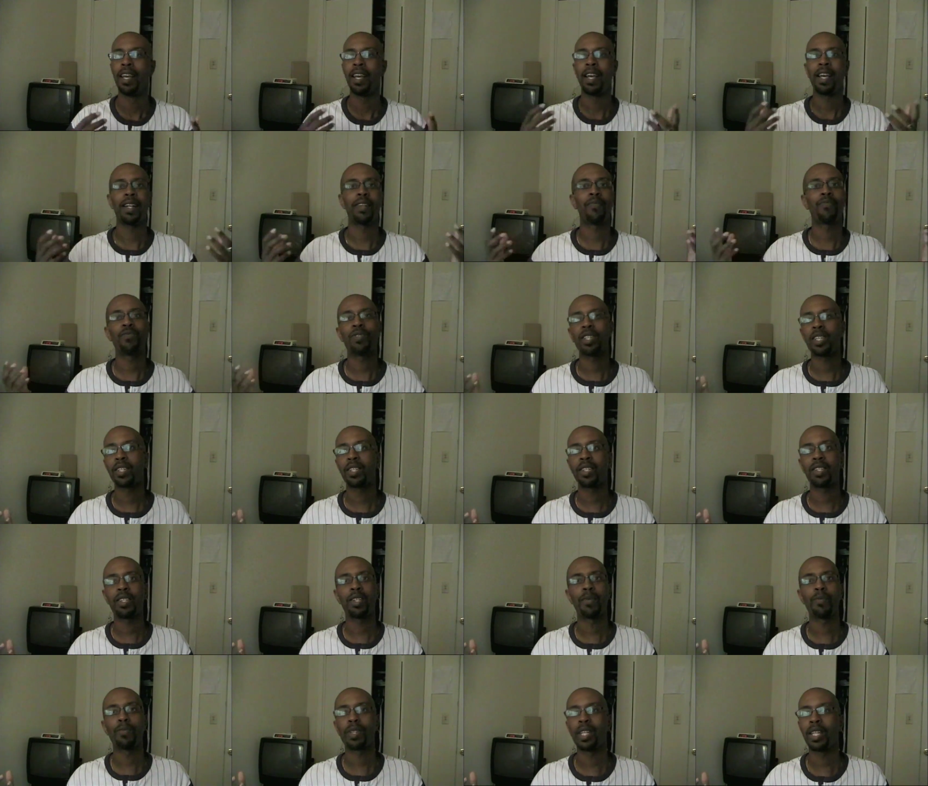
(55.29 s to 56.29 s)
And this
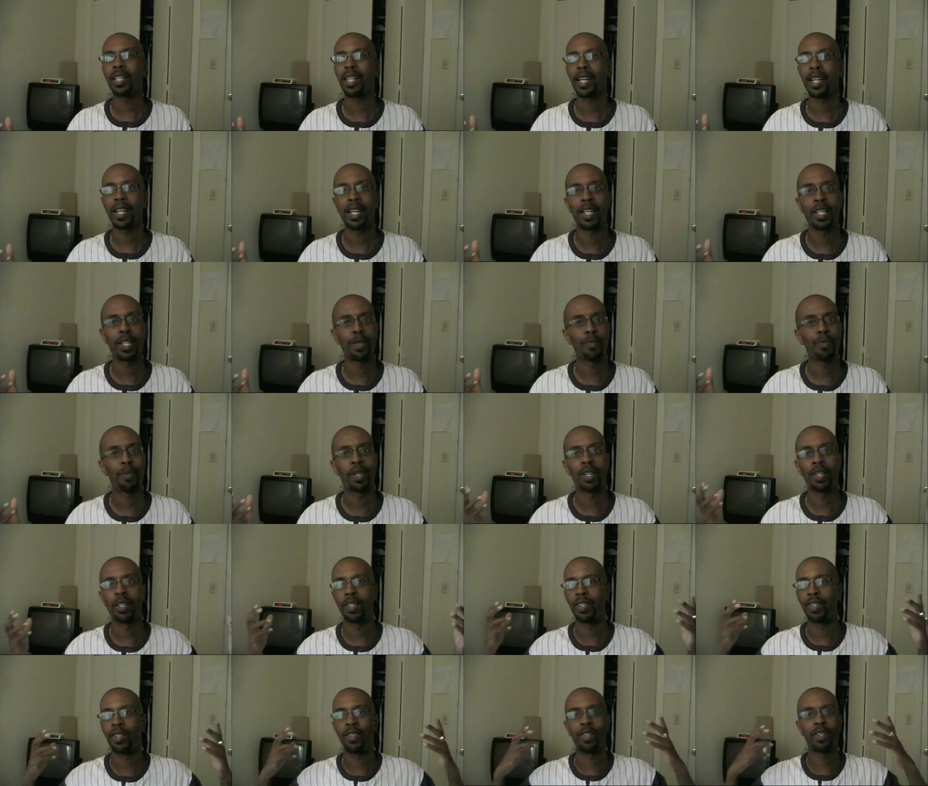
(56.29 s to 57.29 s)
is something that has
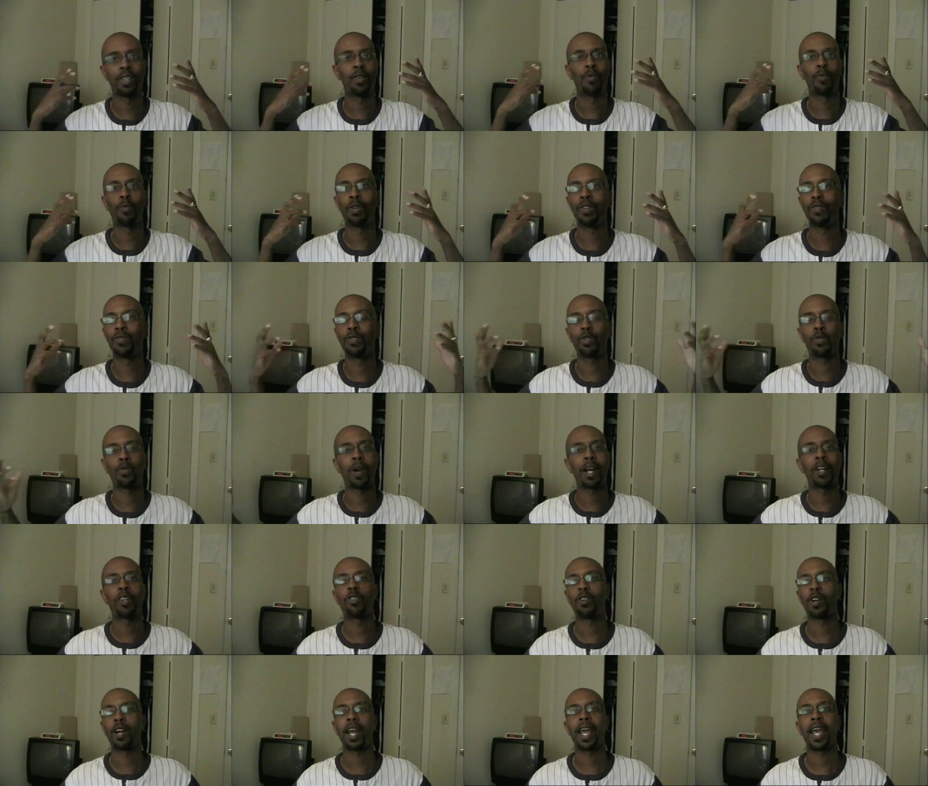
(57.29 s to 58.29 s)
been, we've
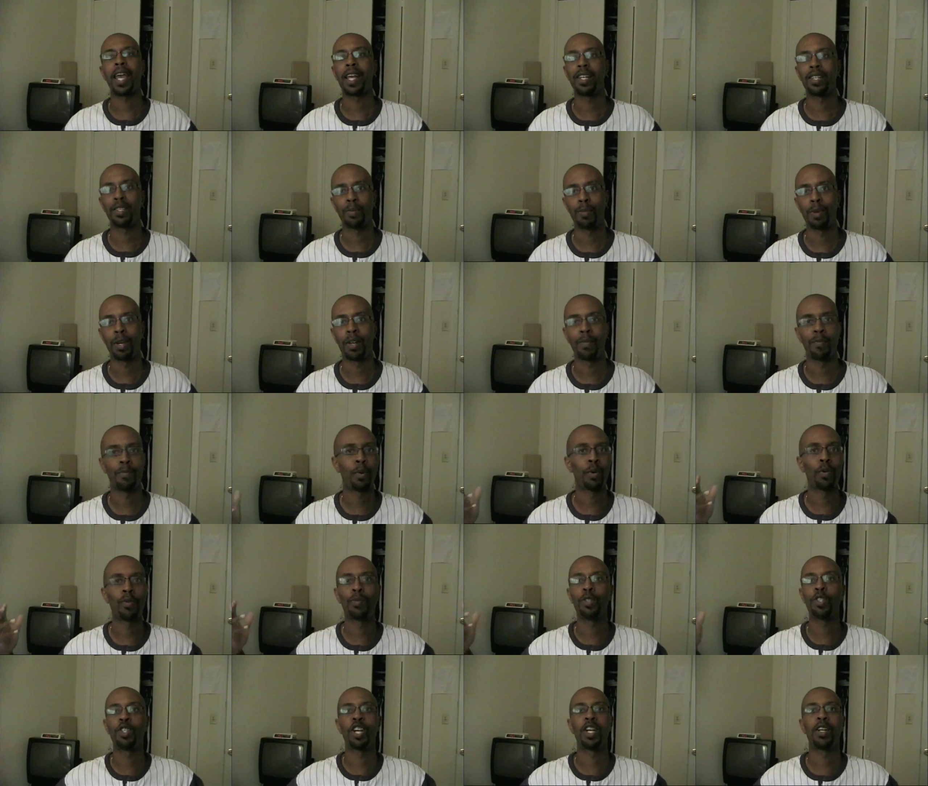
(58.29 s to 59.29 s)
scratched our heads about,
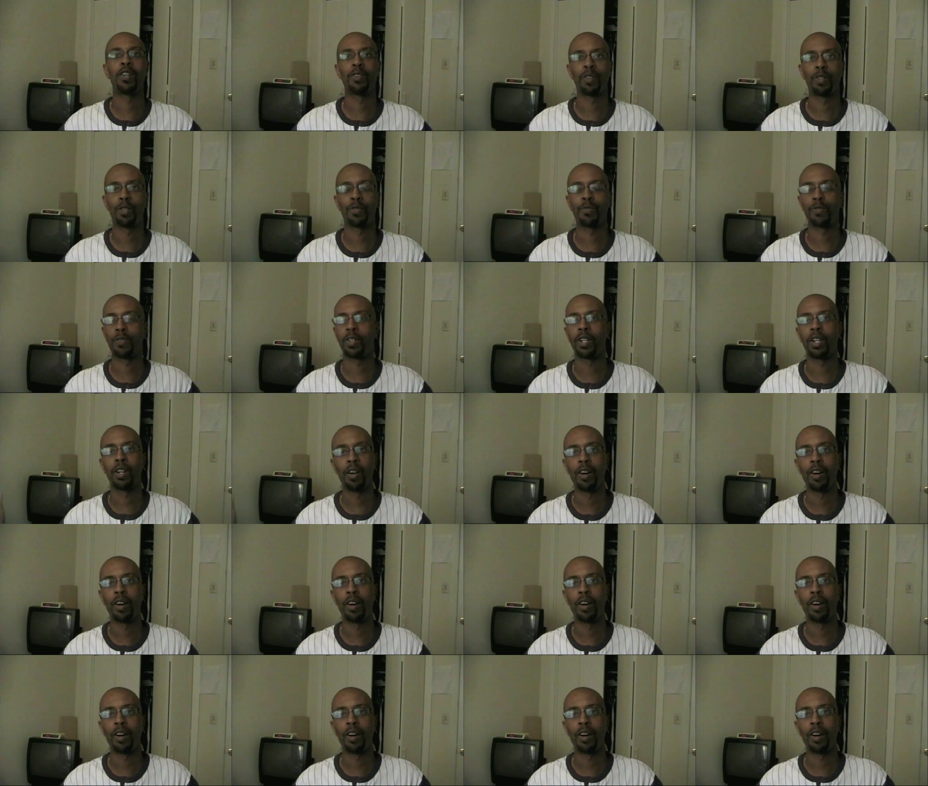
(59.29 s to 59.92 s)
both genders, for the